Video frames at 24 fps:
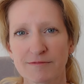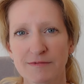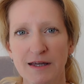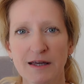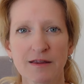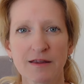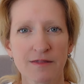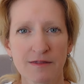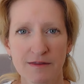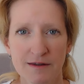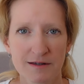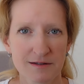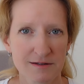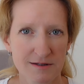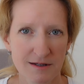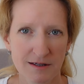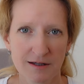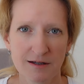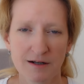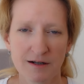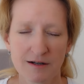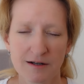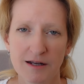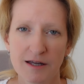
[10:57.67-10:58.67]
in this
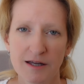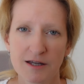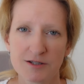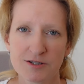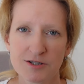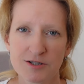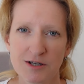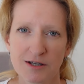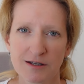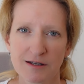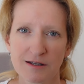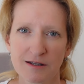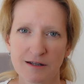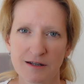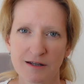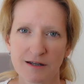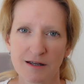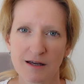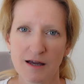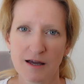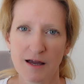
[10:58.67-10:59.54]
incarnation.